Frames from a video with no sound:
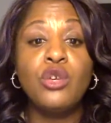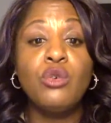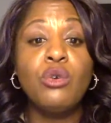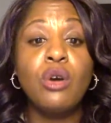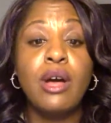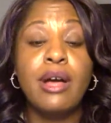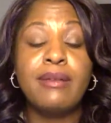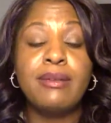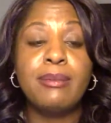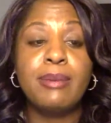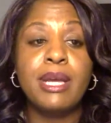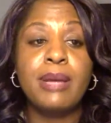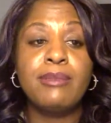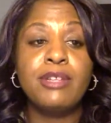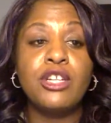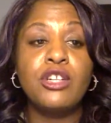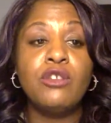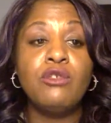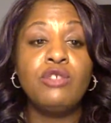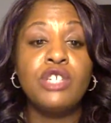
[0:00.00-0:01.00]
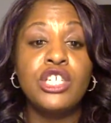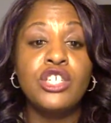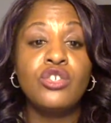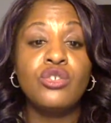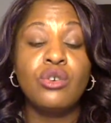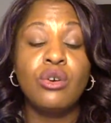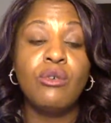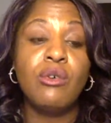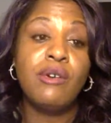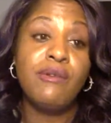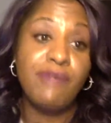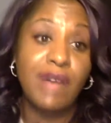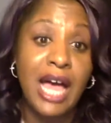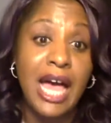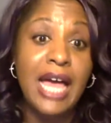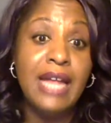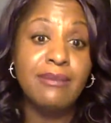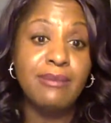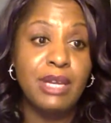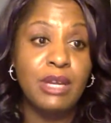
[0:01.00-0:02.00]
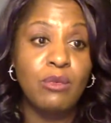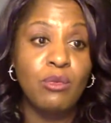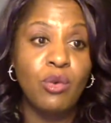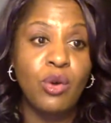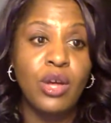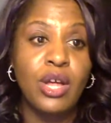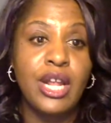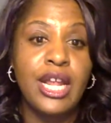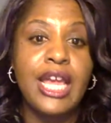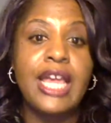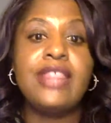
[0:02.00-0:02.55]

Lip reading: You gonna have to become the new distro or find me one.